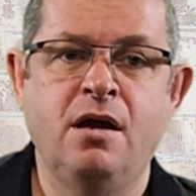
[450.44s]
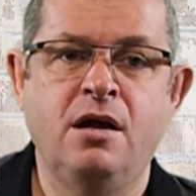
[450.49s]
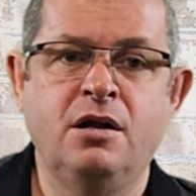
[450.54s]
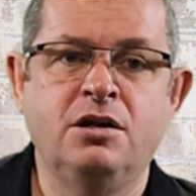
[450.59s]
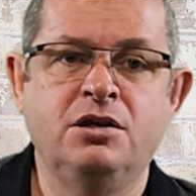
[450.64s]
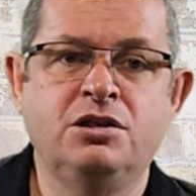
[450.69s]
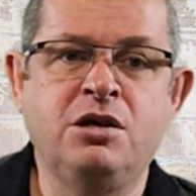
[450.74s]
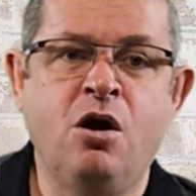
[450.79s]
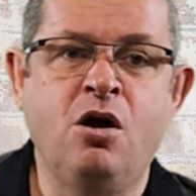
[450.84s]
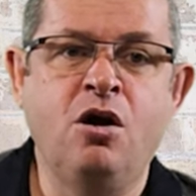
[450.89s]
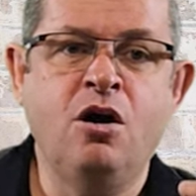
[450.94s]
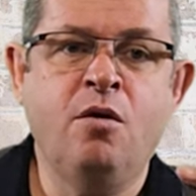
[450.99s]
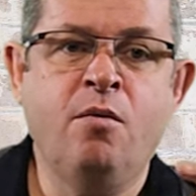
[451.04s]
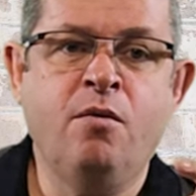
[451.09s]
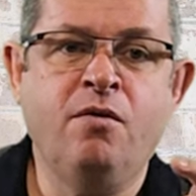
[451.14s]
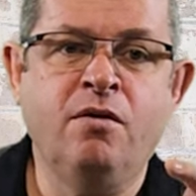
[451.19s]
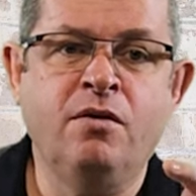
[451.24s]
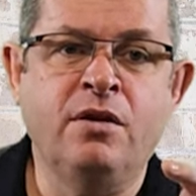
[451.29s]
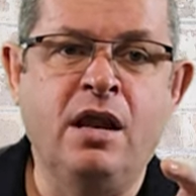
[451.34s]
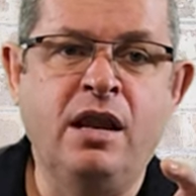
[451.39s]

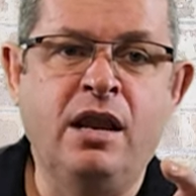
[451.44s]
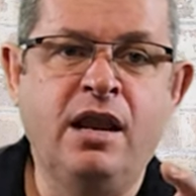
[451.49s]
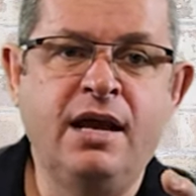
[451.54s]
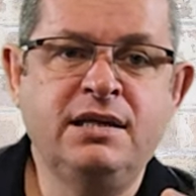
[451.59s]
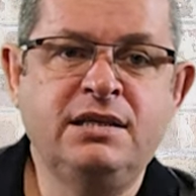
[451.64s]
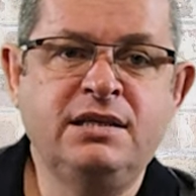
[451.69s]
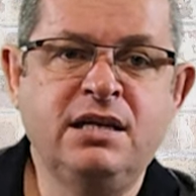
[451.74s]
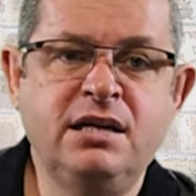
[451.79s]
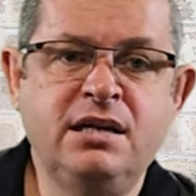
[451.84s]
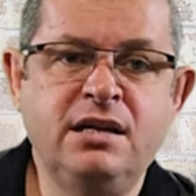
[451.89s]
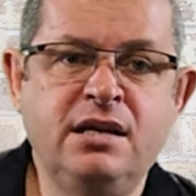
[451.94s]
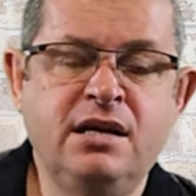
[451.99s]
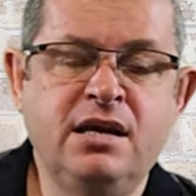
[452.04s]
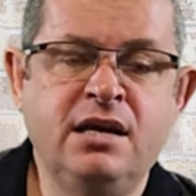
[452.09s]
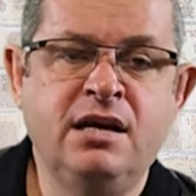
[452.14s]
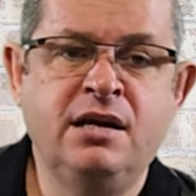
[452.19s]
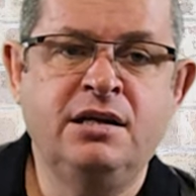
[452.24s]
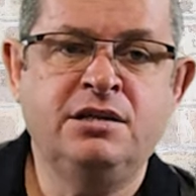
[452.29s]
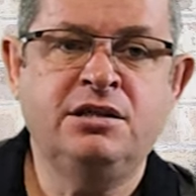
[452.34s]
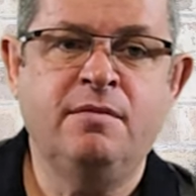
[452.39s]
So the lesson
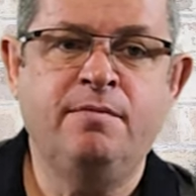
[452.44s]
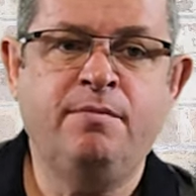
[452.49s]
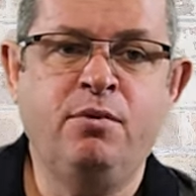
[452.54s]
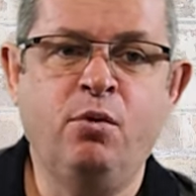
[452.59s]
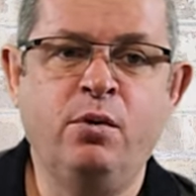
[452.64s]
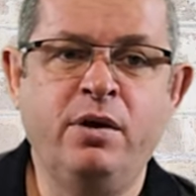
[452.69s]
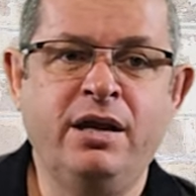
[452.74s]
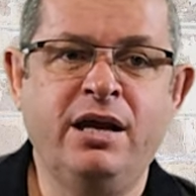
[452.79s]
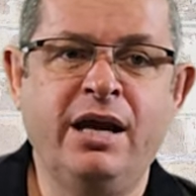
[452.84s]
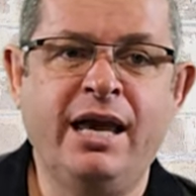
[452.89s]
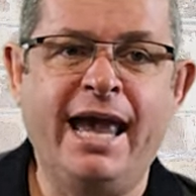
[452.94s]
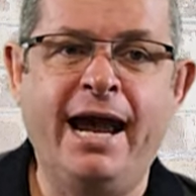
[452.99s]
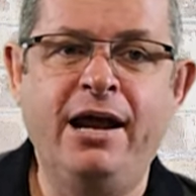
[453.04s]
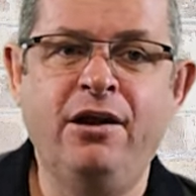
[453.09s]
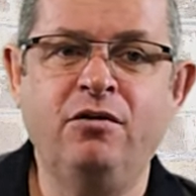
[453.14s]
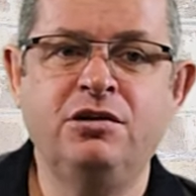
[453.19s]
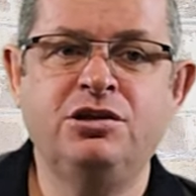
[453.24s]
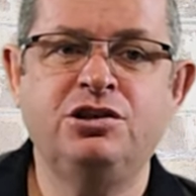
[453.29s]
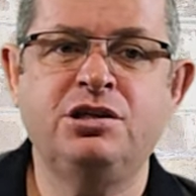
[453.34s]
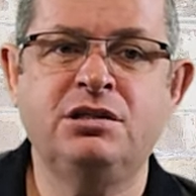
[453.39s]
here is, an employer
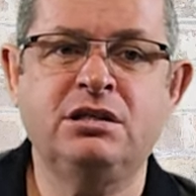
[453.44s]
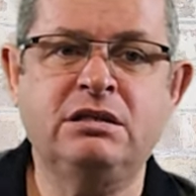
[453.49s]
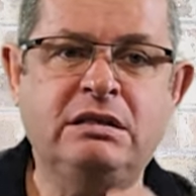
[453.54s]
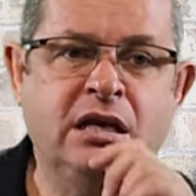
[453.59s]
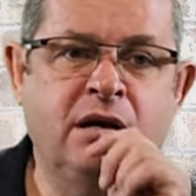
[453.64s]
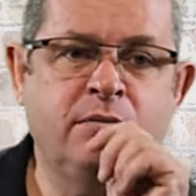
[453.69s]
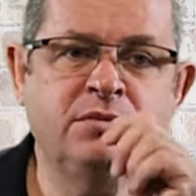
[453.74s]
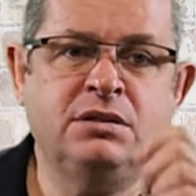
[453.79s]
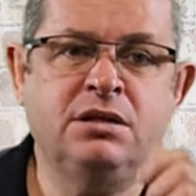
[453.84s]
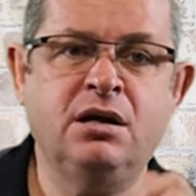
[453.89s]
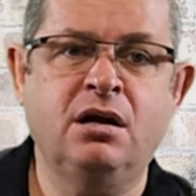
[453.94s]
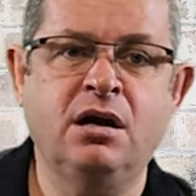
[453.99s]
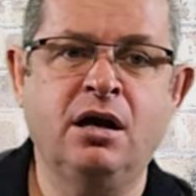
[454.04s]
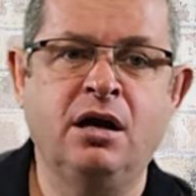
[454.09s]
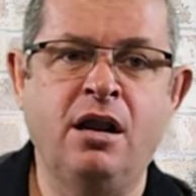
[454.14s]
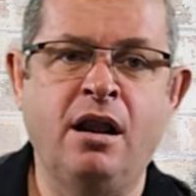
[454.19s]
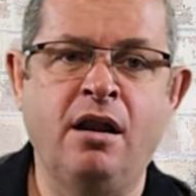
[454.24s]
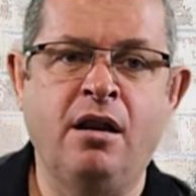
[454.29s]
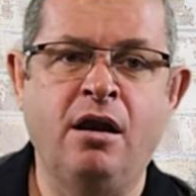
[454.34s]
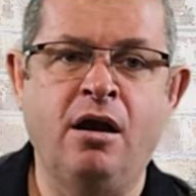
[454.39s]
cannot just thumbsuck
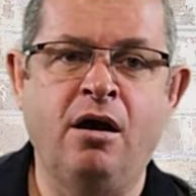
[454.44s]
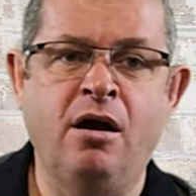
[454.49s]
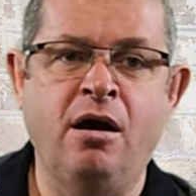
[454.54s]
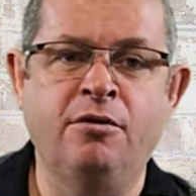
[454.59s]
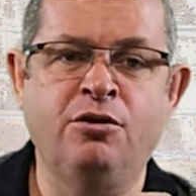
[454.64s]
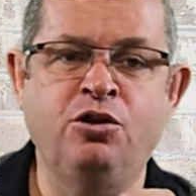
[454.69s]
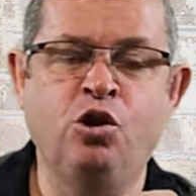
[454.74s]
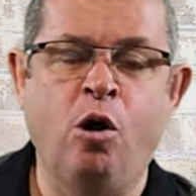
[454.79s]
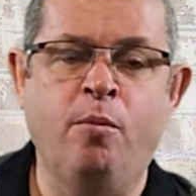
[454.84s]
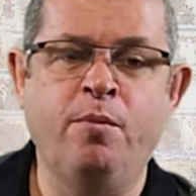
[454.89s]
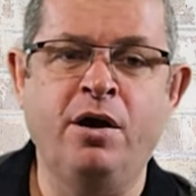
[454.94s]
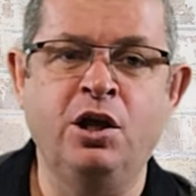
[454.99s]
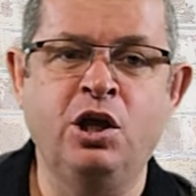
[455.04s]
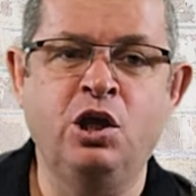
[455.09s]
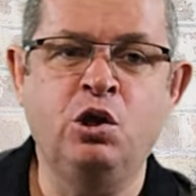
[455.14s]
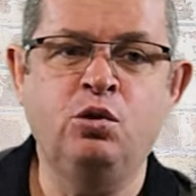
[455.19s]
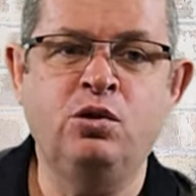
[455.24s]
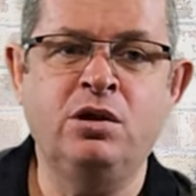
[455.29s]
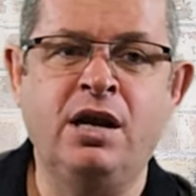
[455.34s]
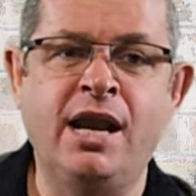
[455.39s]
and adopt a
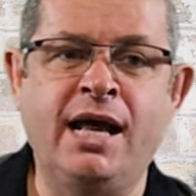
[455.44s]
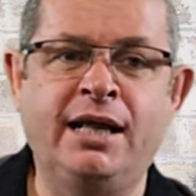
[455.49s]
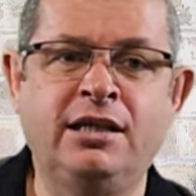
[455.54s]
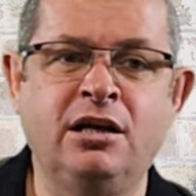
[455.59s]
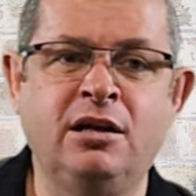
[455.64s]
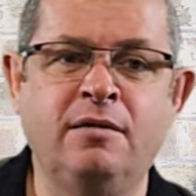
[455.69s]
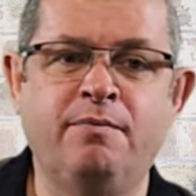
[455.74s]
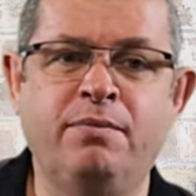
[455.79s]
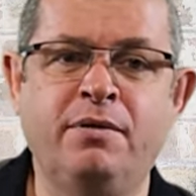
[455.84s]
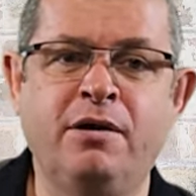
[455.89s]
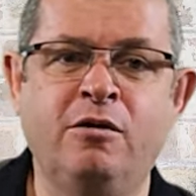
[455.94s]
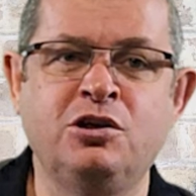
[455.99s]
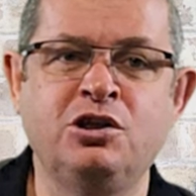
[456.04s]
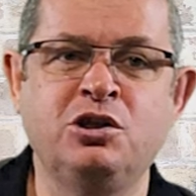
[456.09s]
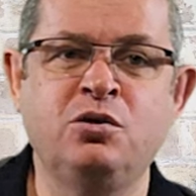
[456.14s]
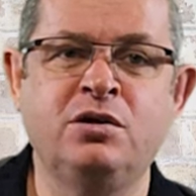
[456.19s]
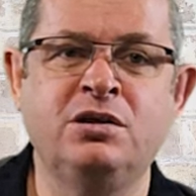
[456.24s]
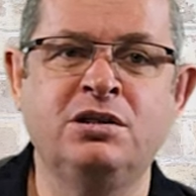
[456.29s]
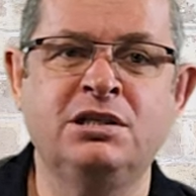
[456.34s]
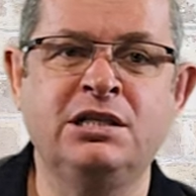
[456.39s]
unilateral approach
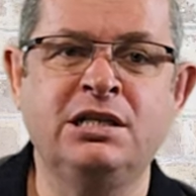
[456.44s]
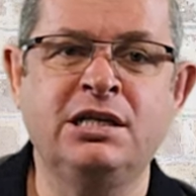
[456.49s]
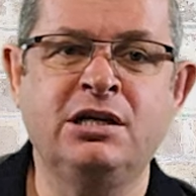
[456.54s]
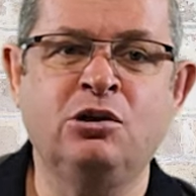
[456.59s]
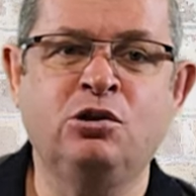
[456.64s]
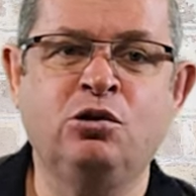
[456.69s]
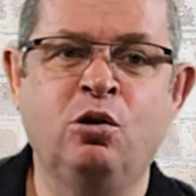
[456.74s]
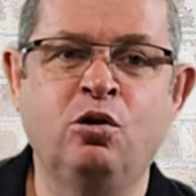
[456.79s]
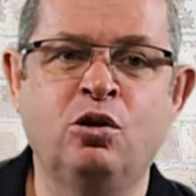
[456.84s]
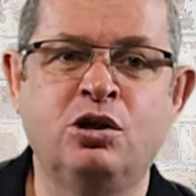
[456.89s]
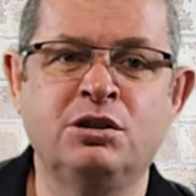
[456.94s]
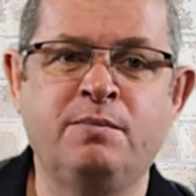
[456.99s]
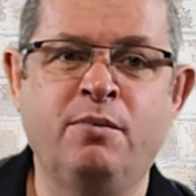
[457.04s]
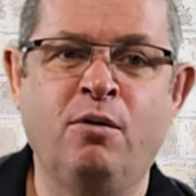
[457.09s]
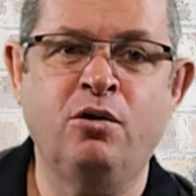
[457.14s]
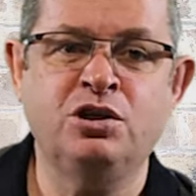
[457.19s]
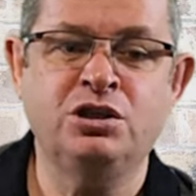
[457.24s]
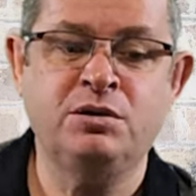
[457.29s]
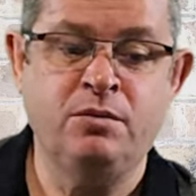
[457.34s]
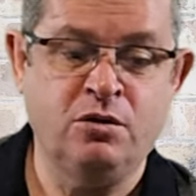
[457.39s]
to a zero tolerance
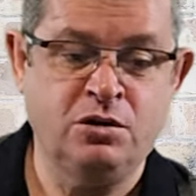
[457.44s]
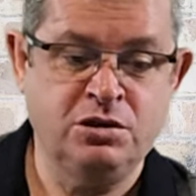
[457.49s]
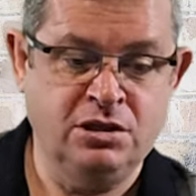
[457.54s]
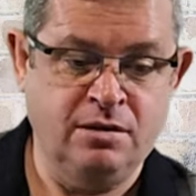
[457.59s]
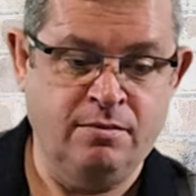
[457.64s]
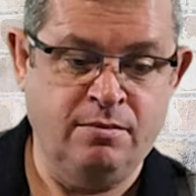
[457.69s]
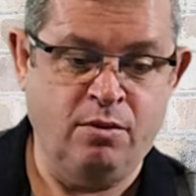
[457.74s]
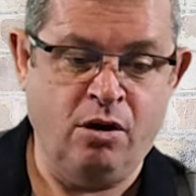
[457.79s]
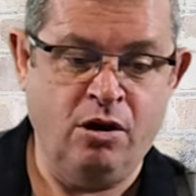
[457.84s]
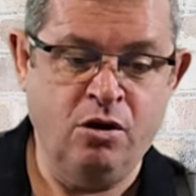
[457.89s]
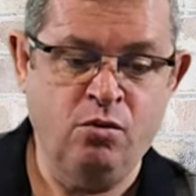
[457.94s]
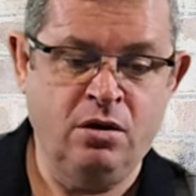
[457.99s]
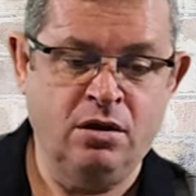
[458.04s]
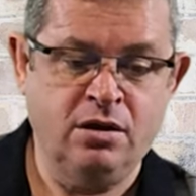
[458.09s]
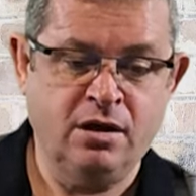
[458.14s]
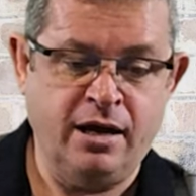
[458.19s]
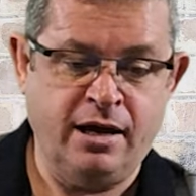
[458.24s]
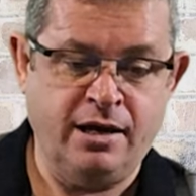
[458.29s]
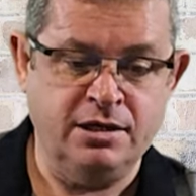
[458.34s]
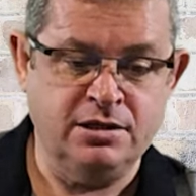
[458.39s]
policy, because in the
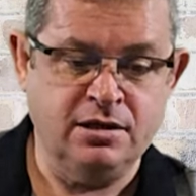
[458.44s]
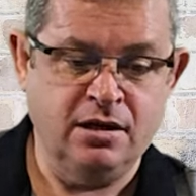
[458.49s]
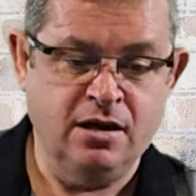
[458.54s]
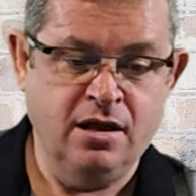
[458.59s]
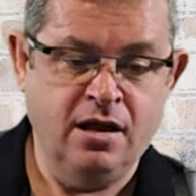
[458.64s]
Barloworld case,